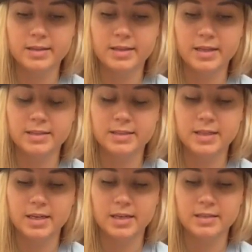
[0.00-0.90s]
that's
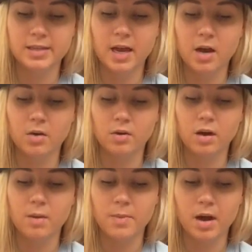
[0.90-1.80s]
in a
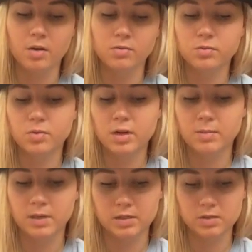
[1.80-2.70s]
town about
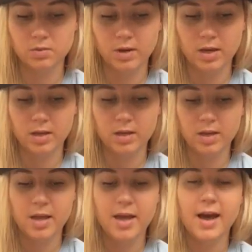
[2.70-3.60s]
20 minutes away.
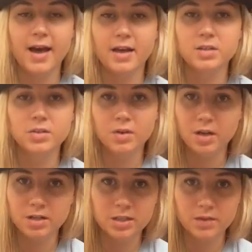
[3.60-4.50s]
I also
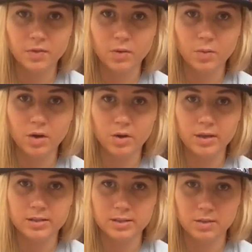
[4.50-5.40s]
called a different
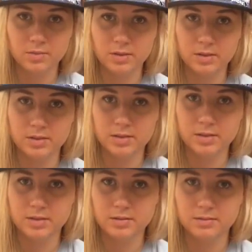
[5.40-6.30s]
Walgreens that
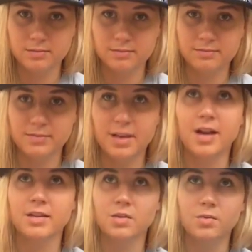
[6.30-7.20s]
was
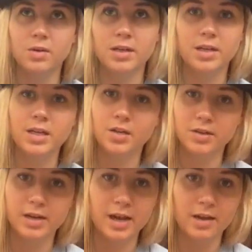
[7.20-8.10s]
not the one
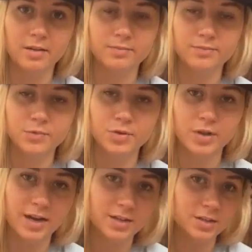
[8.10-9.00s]
here that I
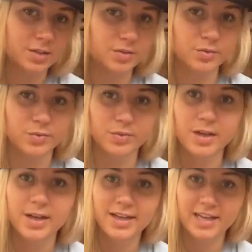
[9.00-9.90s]
tried to
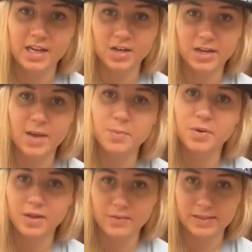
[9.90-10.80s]
get on at
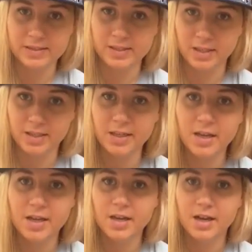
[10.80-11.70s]
previously.
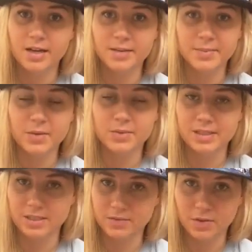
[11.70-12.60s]
It
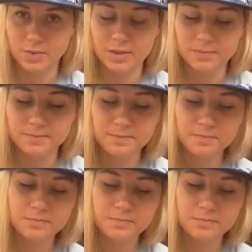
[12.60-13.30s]
was a different one,